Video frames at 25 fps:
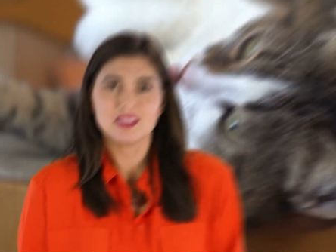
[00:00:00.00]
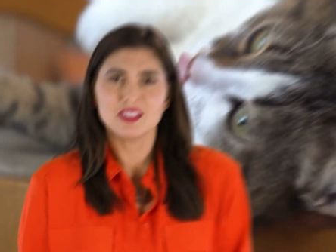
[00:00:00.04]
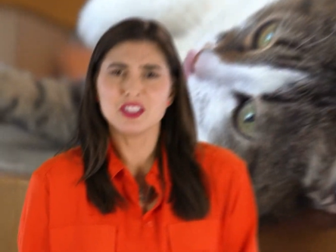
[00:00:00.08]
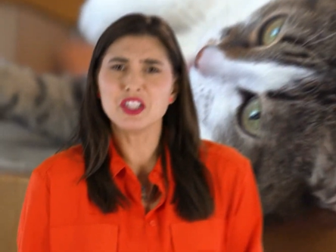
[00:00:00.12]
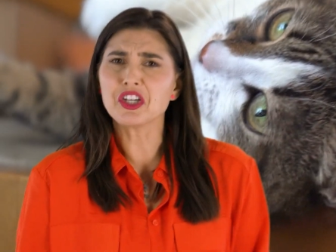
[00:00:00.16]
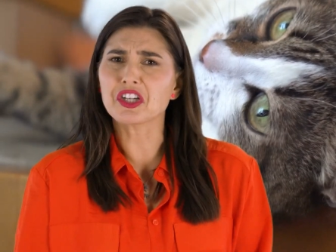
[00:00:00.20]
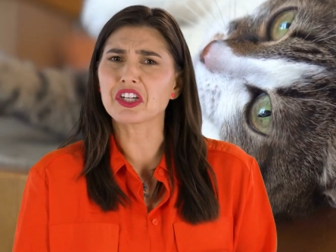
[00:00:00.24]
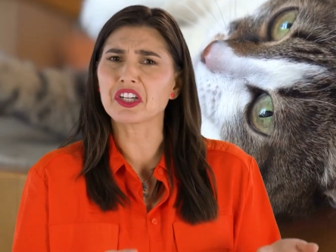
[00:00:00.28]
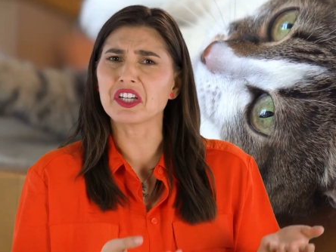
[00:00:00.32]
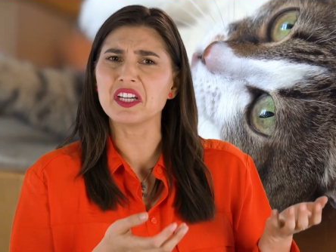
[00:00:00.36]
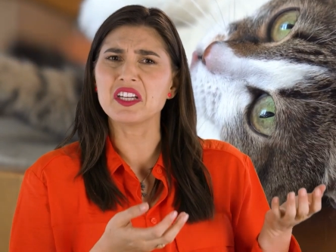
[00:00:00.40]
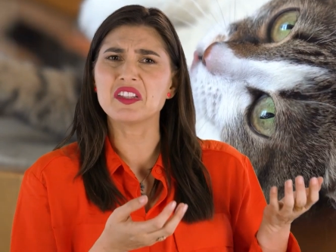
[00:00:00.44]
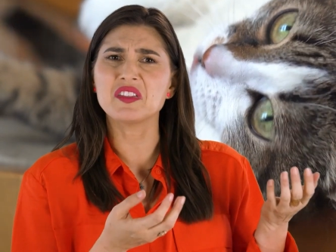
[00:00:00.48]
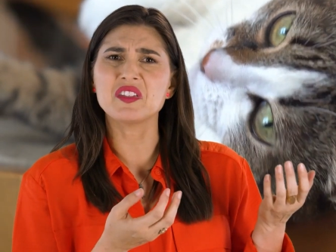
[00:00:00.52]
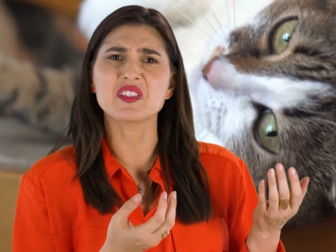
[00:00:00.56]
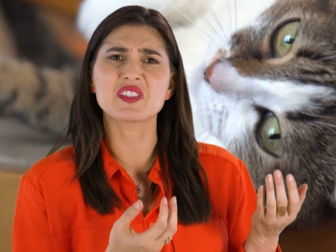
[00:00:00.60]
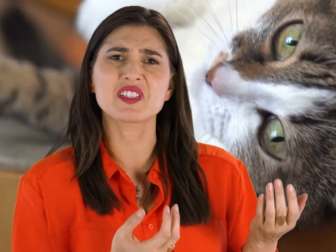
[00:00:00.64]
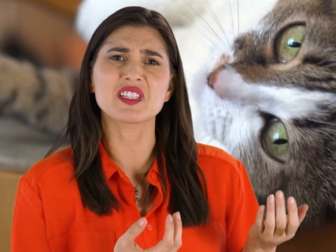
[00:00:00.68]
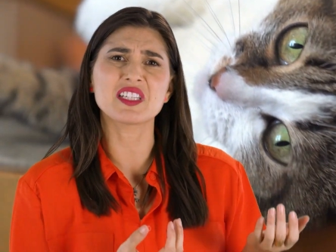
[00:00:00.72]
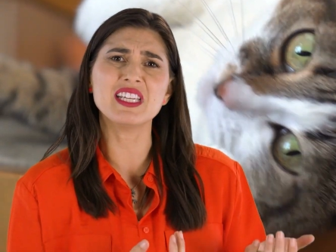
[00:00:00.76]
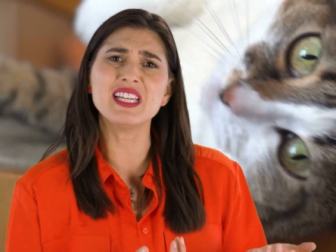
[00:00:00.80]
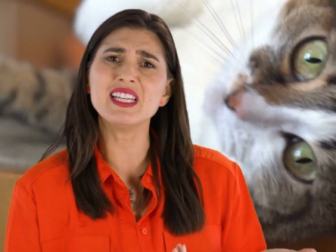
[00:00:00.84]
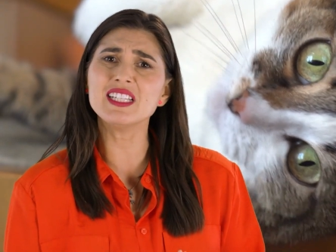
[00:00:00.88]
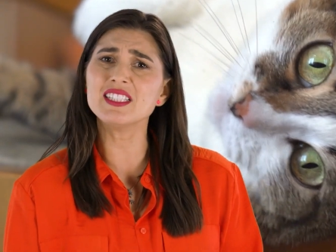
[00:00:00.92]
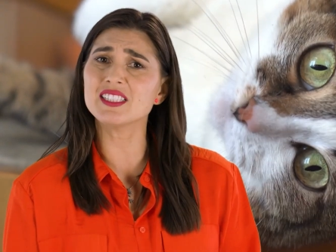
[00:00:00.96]
Look at
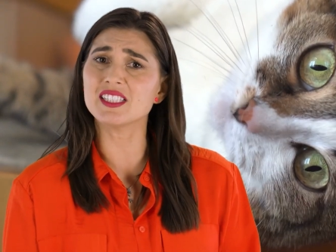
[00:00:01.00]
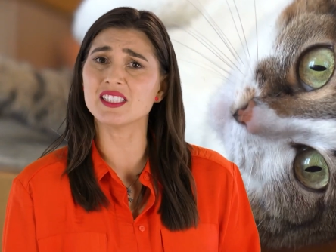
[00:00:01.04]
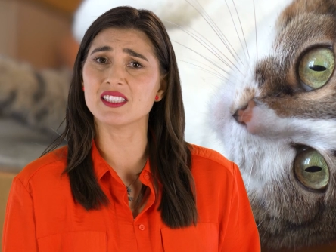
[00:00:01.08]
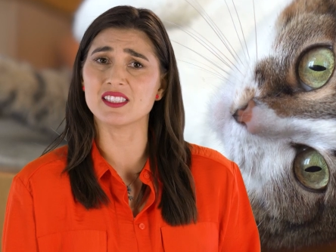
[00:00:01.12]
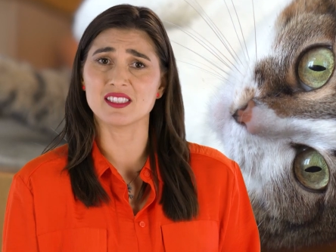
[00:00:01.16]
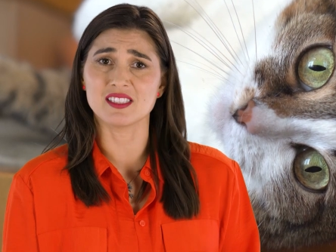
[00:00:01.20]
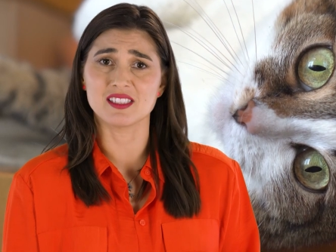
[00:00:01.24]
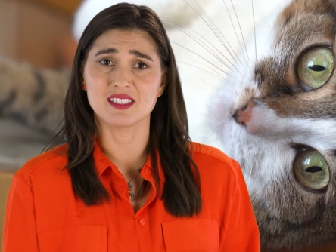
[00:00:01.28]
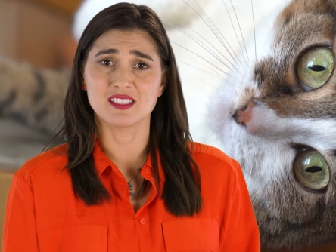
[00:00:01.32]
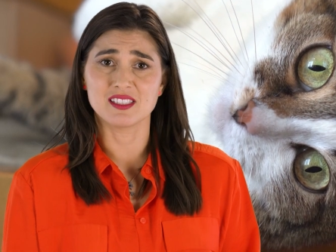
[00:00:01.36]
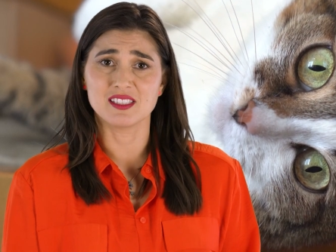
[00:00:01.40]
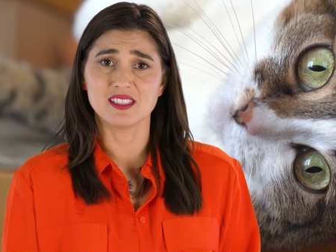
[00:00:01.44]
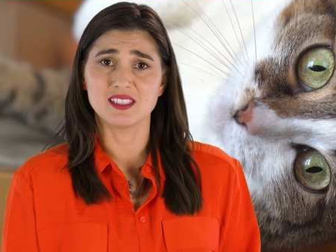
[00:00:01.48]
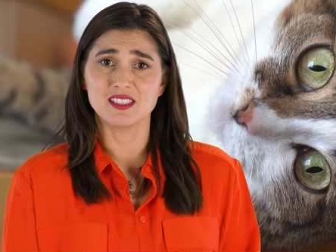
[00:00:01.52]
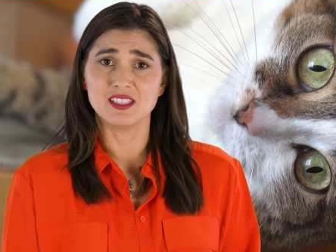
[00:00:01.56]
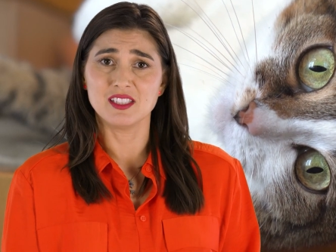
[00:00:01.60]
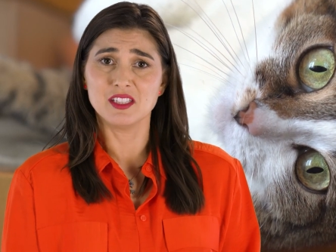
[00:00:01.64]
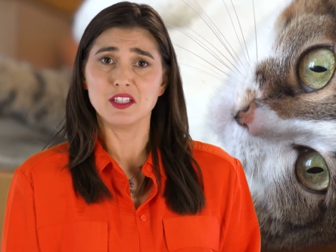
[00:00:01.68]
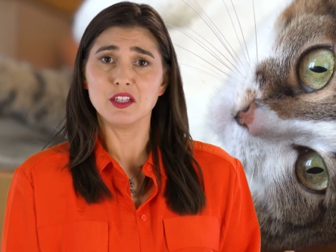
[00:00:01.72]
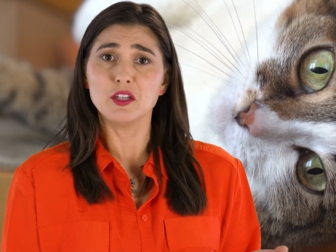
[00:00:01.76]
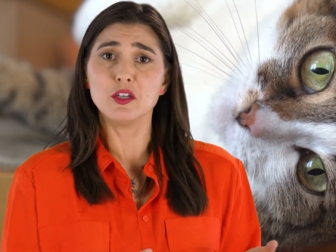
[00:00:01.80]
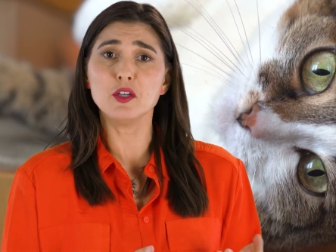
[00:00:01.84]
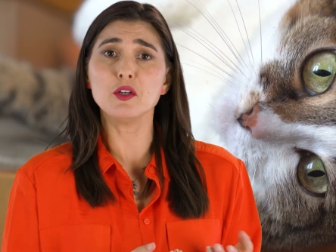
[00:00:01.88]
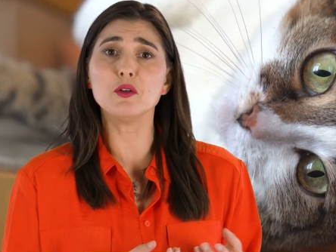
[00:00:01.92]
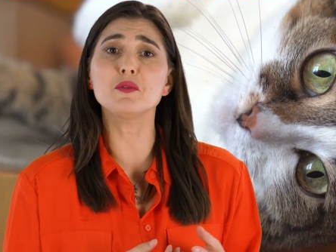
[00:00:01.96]
this kitten.
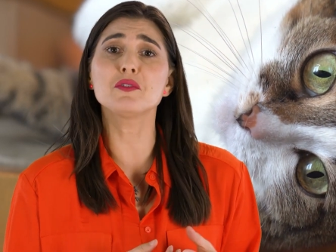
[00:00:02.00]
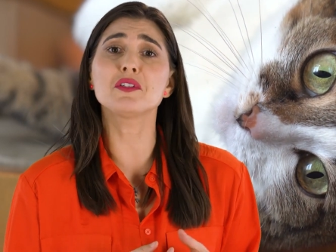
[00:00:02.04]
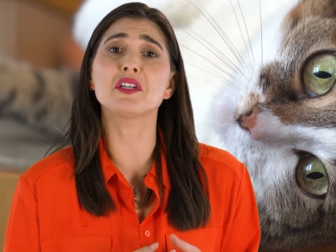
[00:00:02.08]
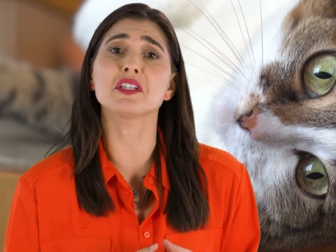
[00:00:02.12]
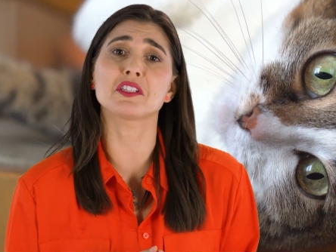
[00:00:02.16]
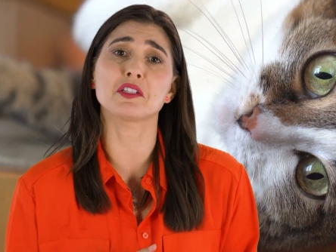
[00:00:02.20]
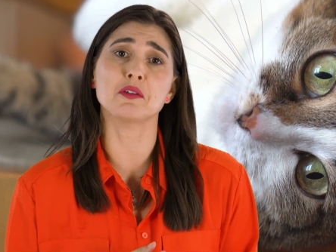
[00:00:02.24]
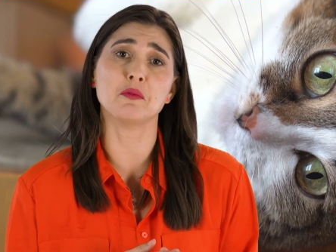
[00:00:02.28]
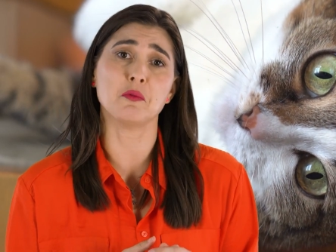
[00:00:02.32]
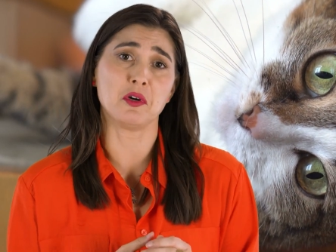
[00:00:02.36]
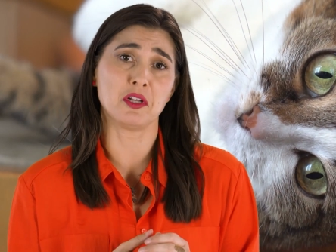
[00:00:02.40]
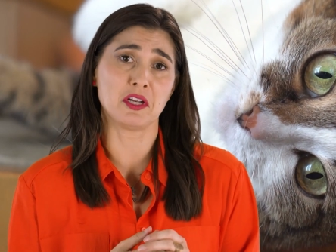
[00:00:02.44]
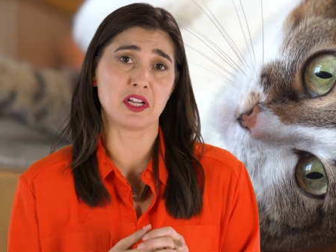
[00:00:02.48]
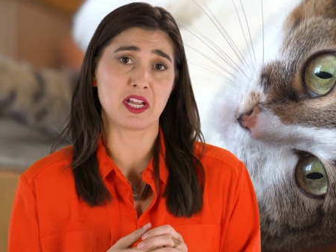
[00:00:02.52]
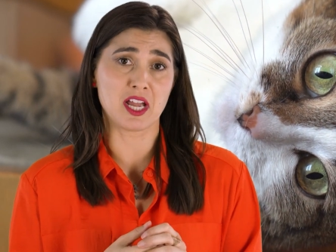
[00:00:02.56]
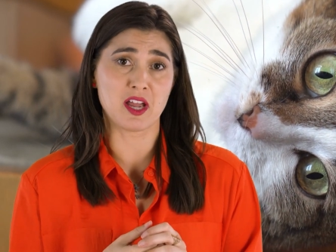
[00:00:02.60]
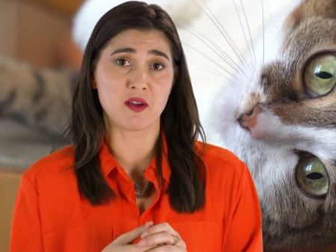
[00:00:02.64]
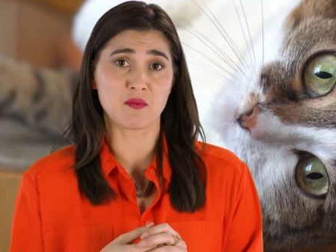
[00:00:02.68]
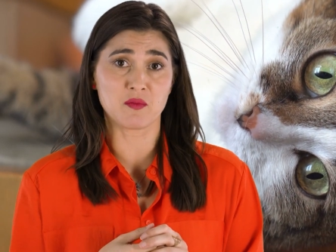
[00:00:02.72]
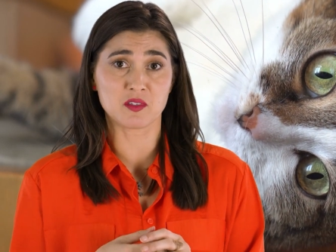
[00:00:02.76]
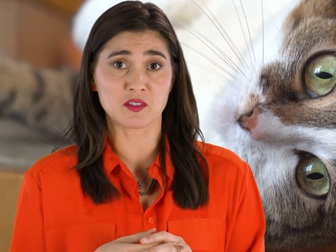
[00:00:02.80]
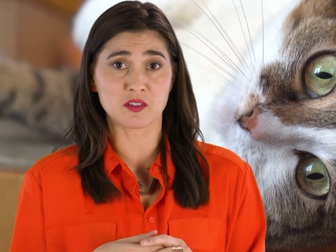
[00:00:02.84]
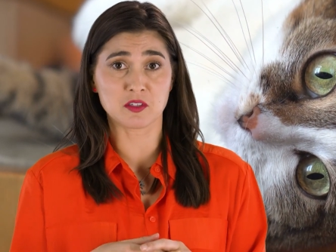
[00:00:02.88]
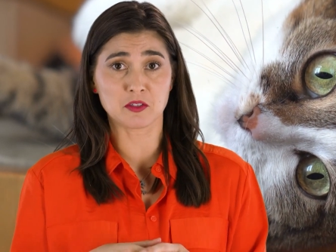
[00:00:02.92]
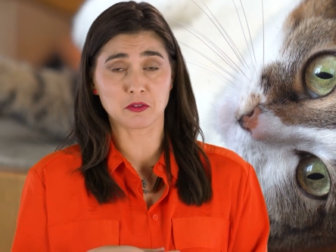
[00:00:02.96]
Who doesn't want to
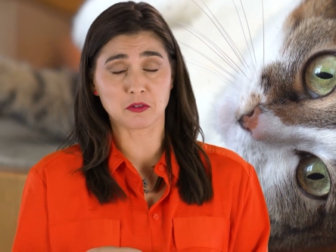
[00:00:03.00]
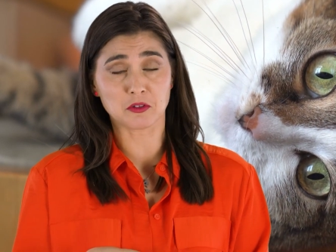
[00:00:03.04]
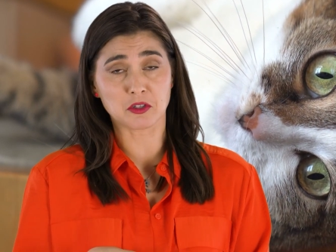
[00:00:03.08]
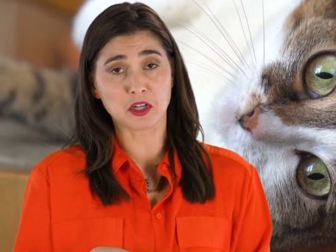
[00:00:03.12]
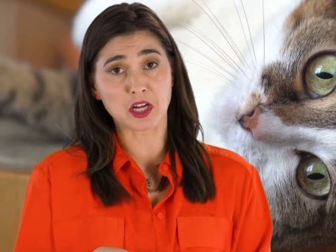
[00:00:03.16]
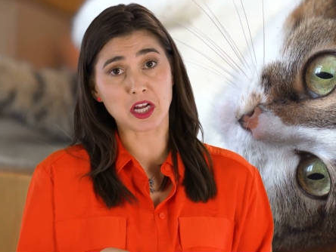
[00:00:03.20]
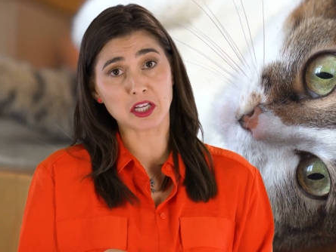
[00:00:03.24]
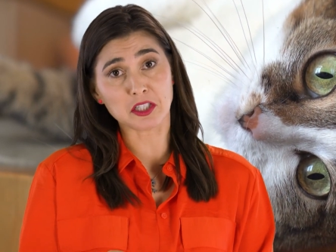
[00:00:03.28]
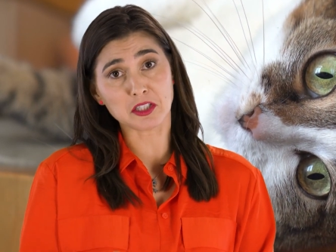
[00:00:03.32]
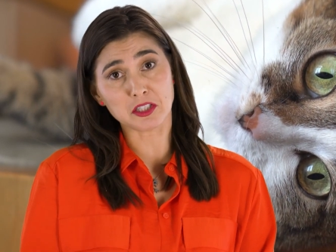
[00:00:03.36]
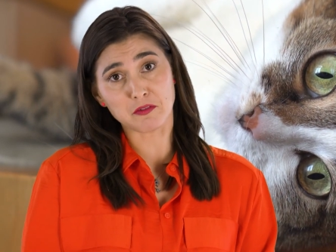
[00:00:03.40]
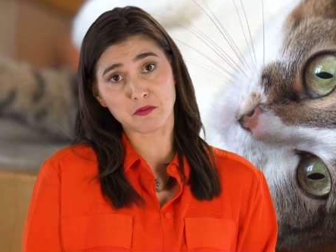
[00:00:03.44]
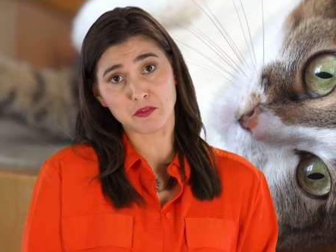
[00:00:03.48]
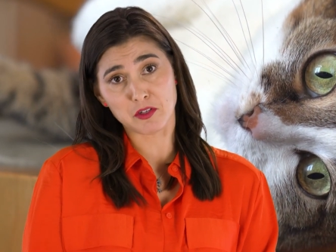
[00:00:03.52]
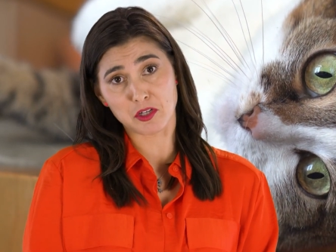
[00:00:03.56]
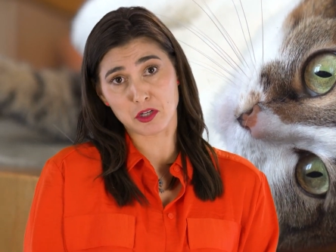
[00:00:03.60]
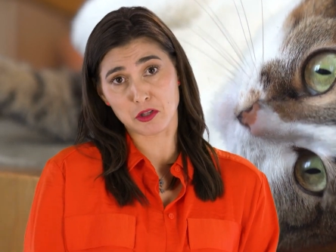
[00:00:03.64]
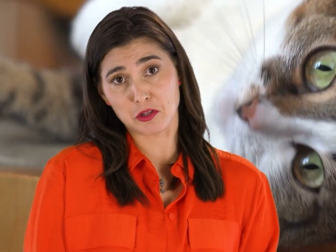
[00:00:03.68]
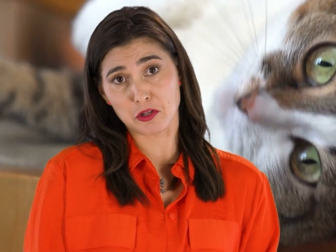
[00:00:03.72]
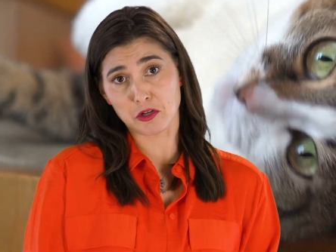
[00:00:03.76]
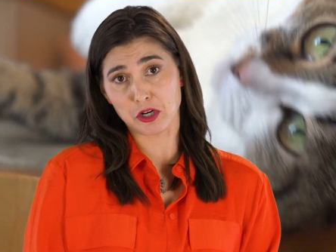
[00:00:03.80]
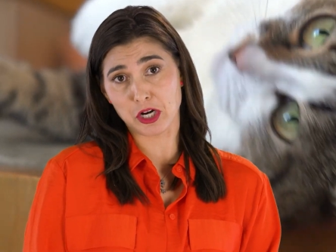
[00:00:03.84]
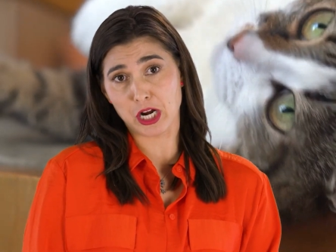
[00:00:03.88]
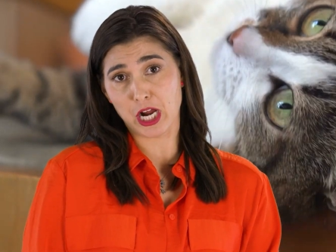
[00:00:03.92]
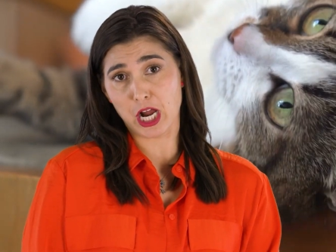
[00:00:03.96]
have this little guy living
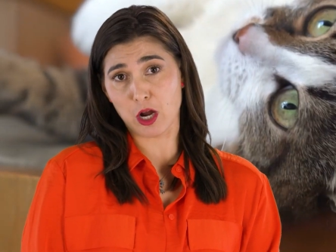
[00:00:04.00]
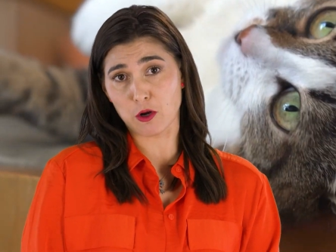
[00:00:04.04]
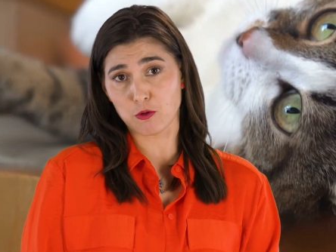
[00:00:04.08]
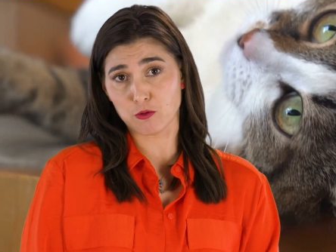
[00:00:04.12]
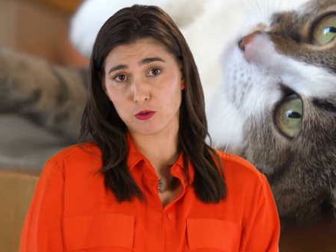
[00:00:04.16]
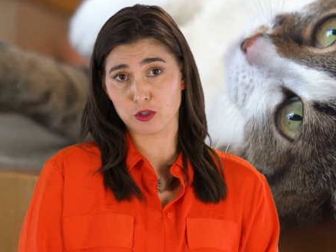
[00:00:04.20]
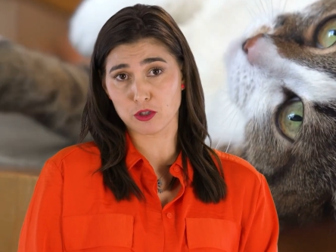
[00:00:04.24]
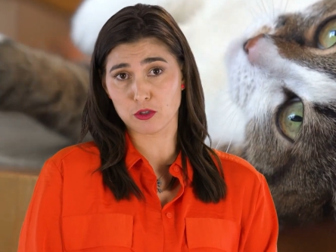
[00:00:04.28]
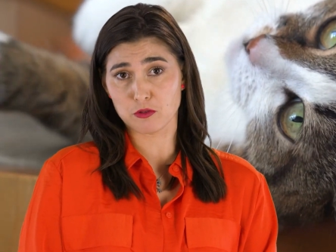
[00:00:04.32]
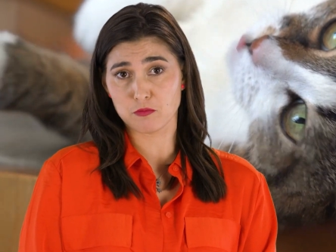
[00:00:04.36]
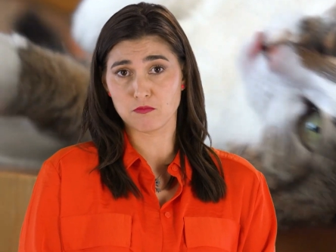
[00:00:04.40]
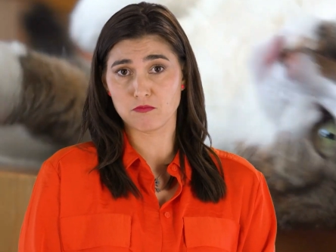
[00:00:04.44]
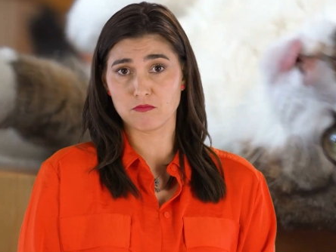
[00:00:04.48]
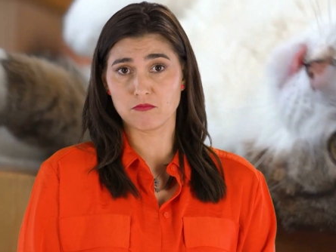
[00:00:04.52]
in their house?